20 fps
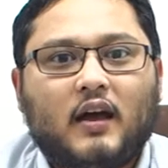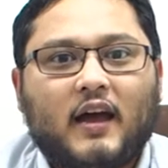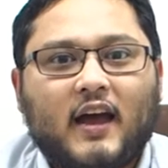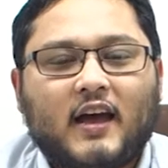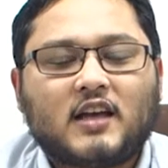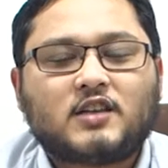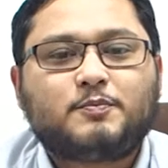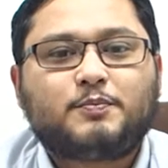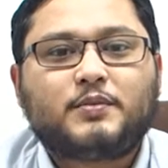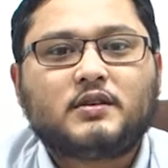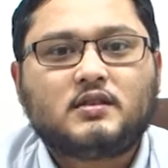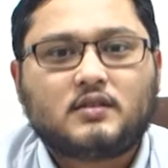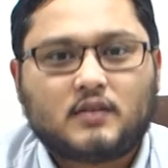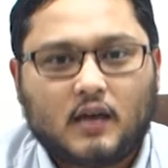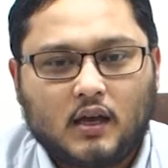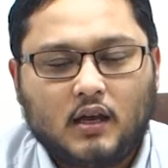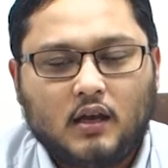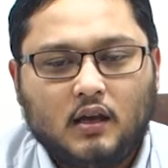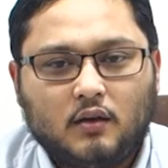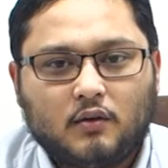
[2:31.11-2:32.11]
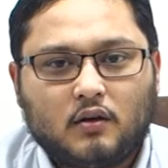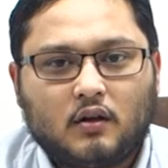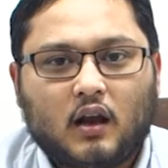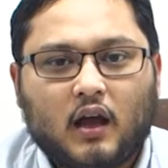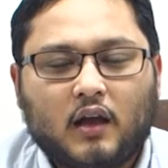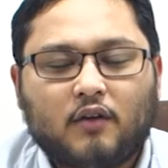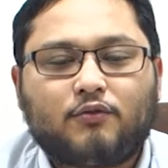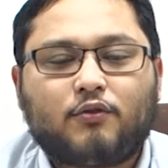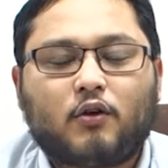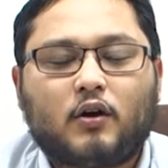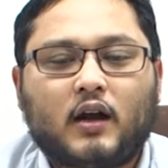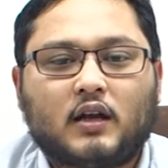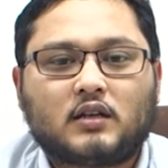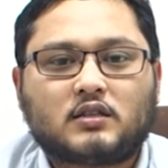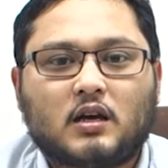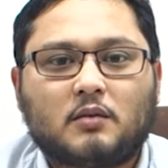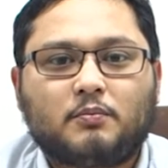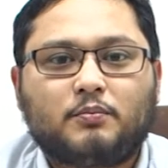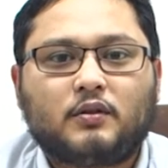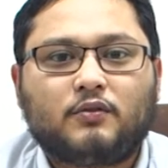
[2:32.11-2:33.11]
As per se, like for
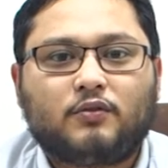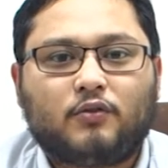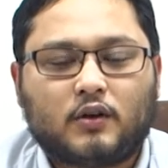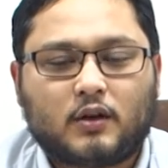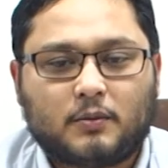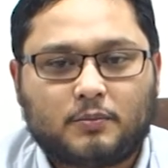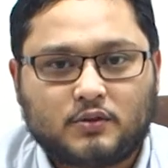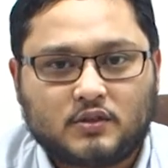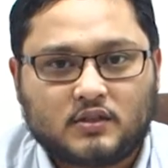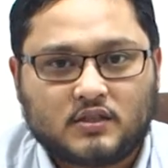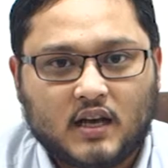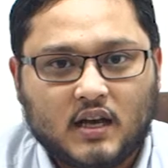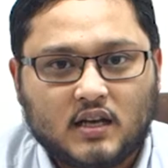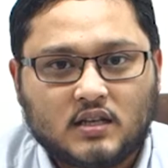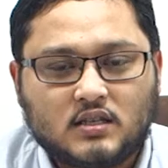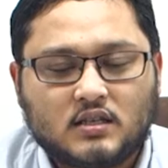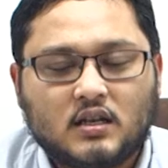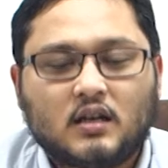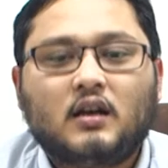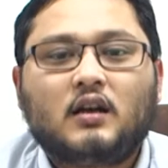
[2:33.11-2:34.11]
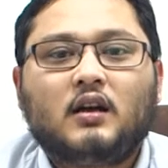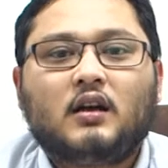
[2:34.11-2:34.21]
example for the process,